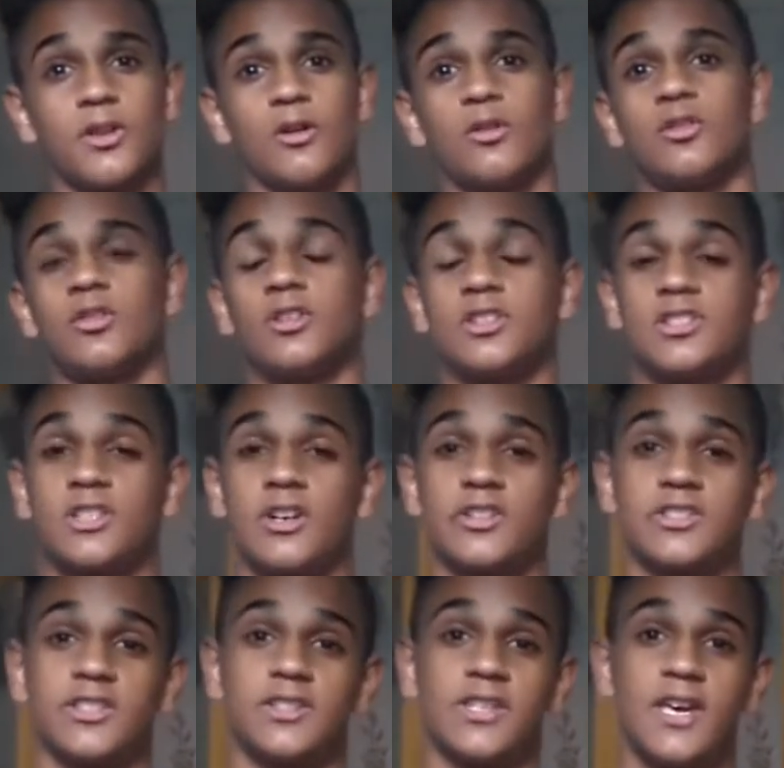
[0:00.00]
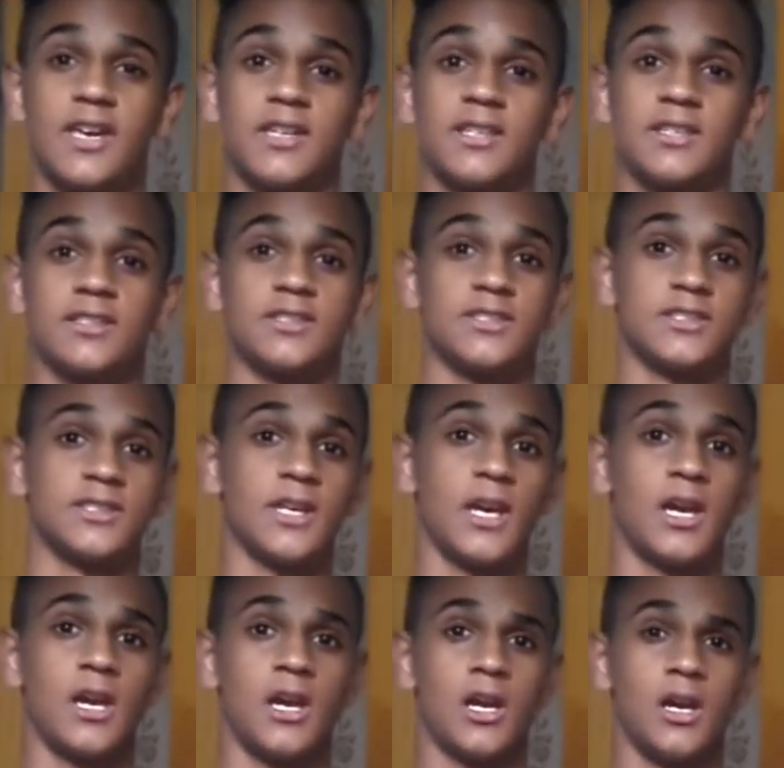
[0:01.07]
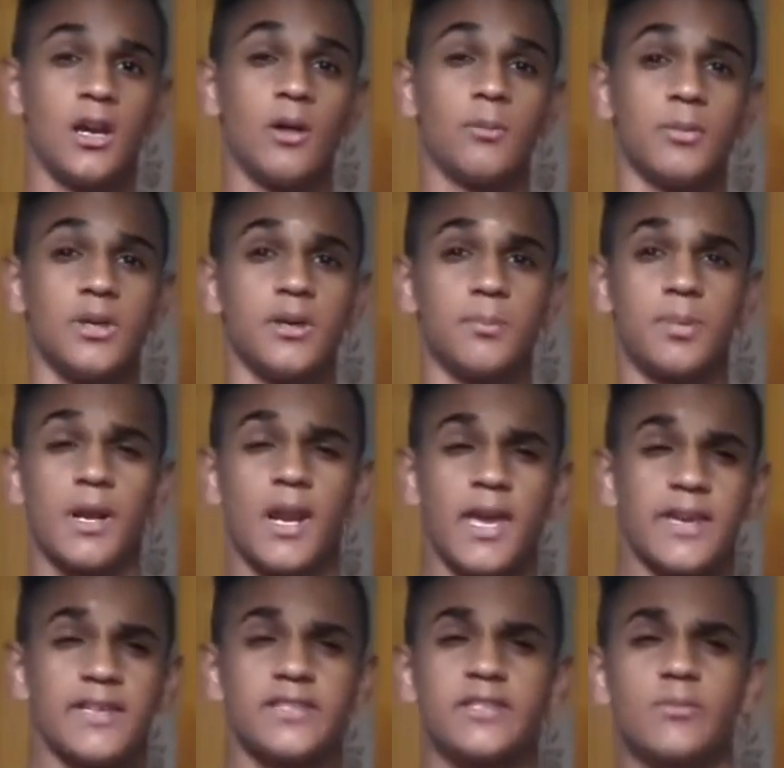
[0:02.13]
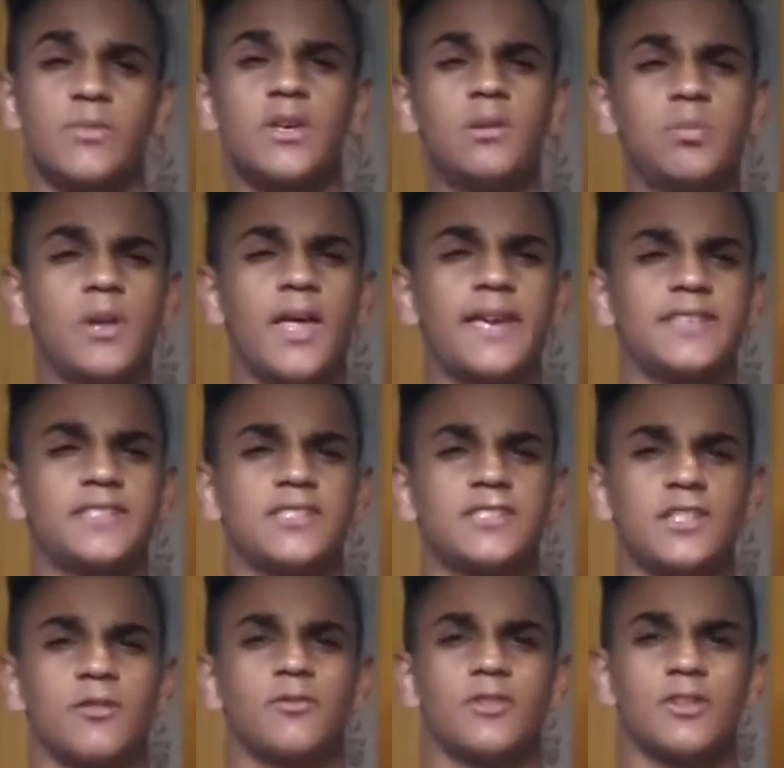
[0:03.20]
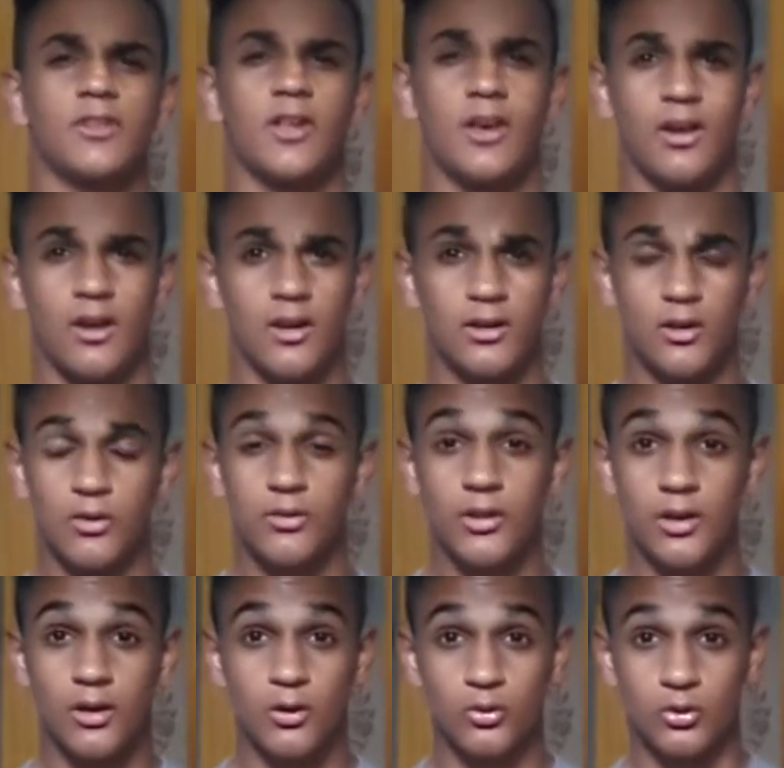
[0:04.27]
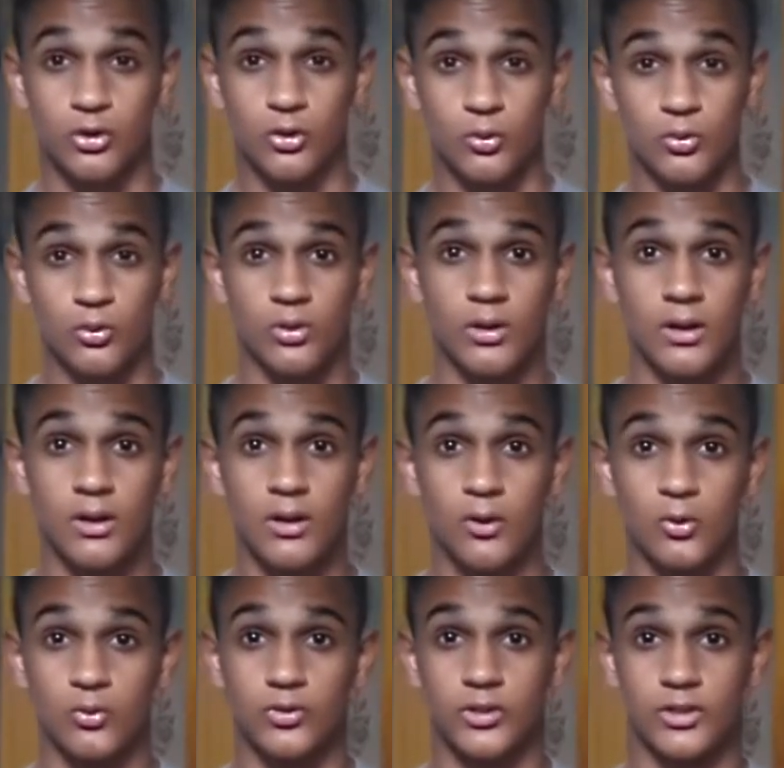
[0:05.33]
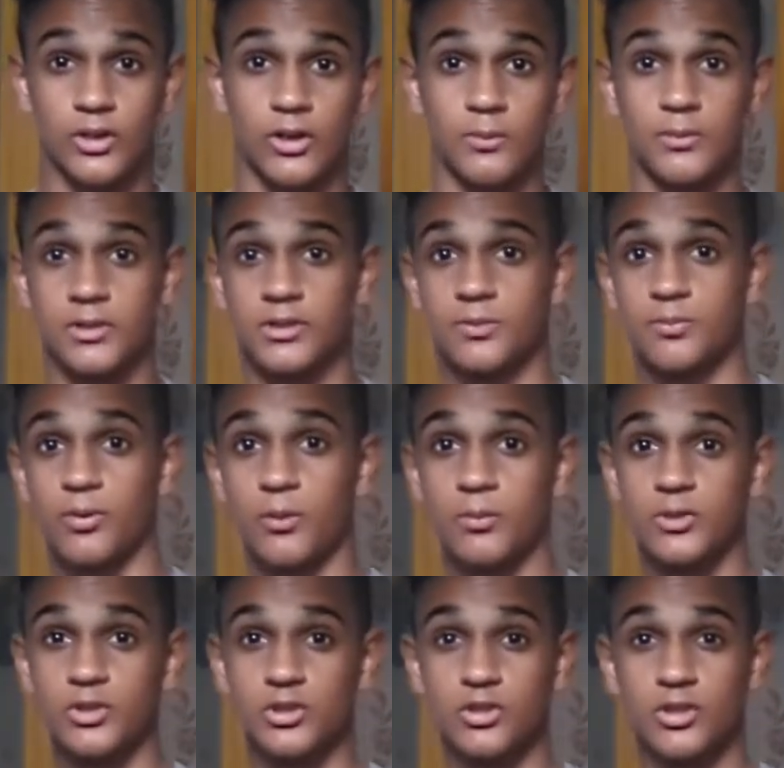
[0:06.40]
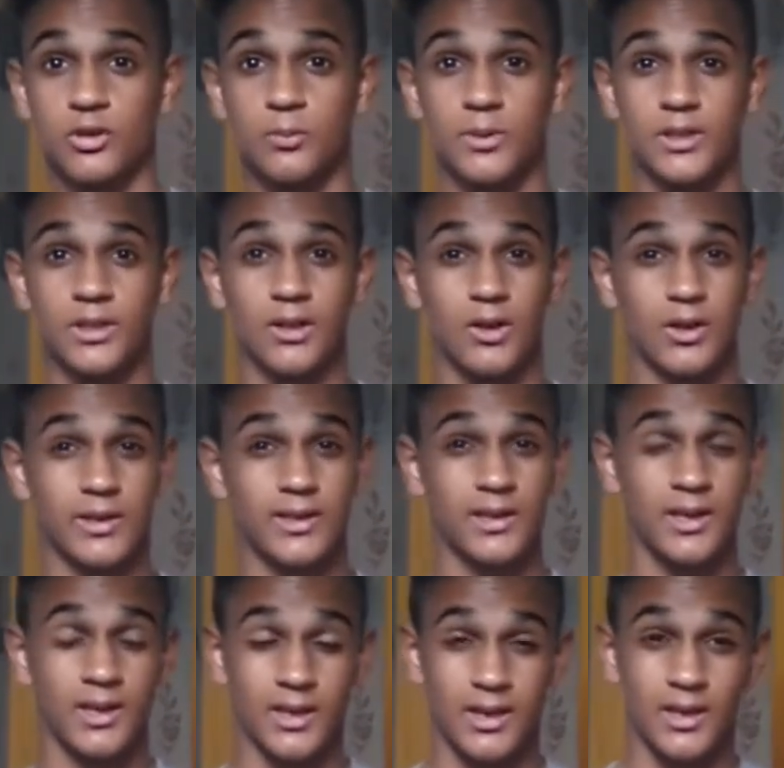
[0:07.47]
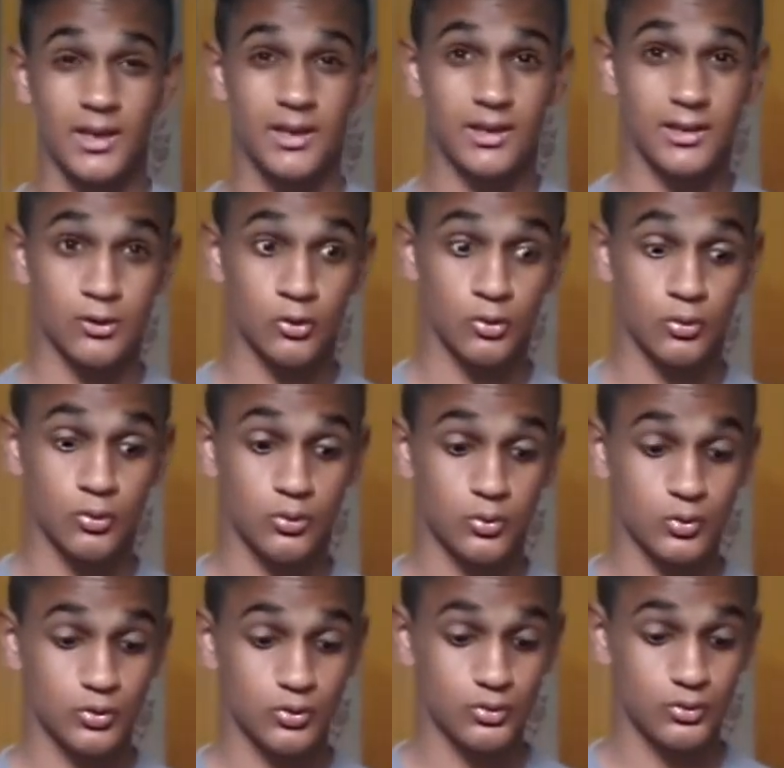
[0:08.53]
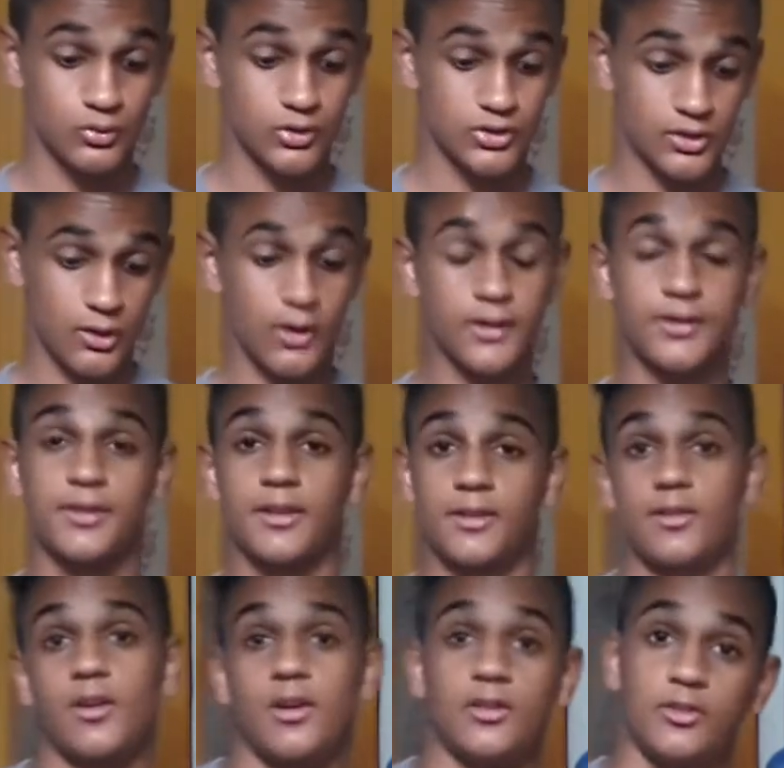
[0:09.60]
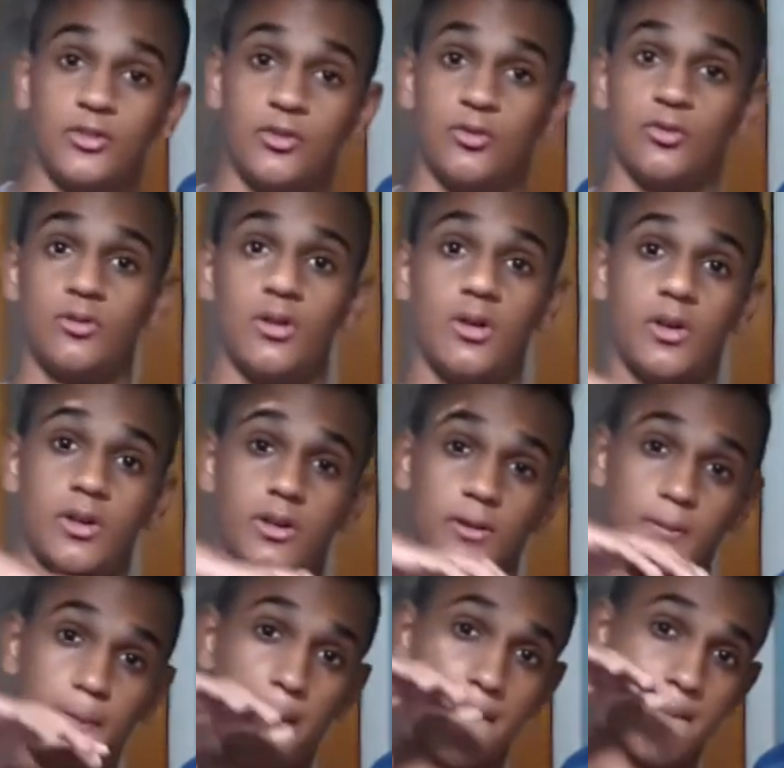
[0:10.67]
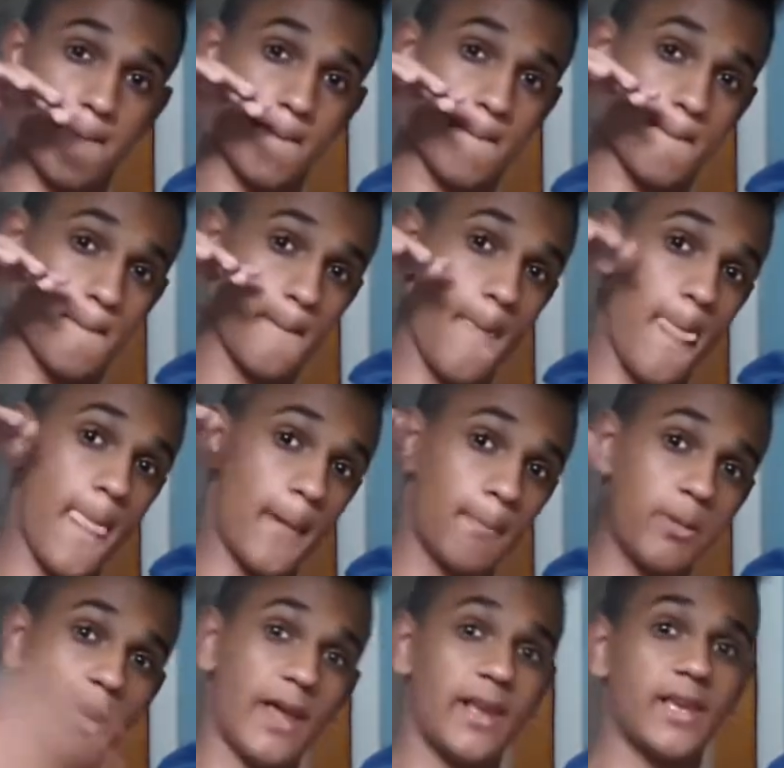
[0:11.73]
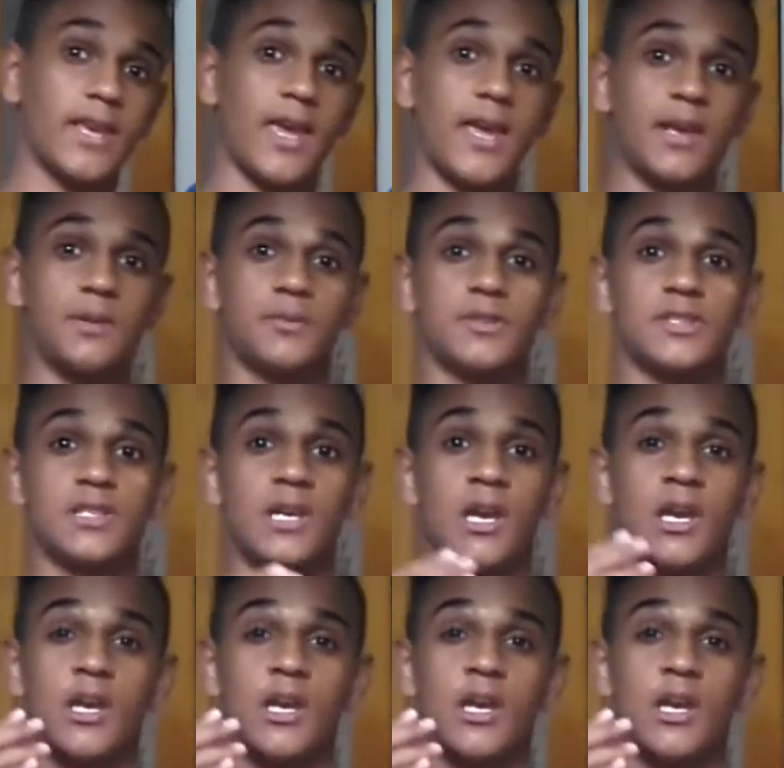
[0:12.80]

that I want to discuss, and that is Amir Plays. Amir Plays is something that I don't think I'll do all the time. It's probably just going to be like a little side thing that I do, like playing games.